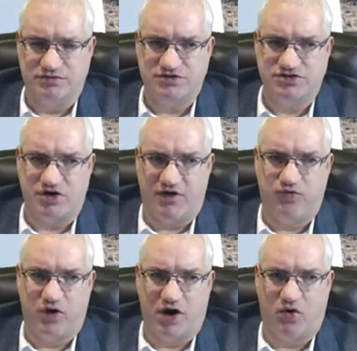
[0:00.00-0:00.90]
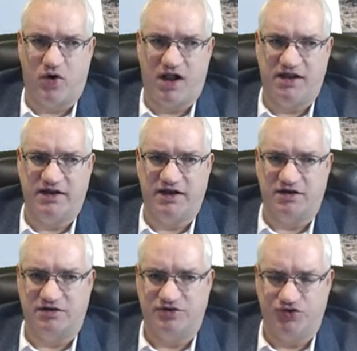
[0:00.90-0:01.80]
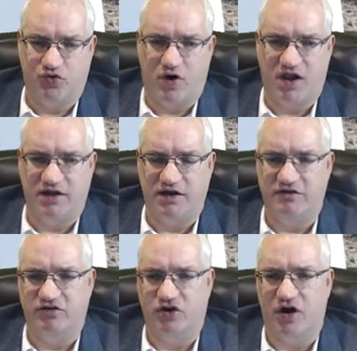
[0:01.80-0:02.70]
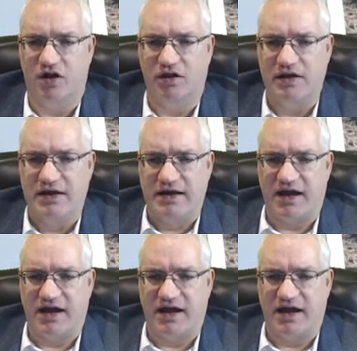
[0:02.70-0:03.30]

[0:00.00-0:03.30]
software quality or to quality overall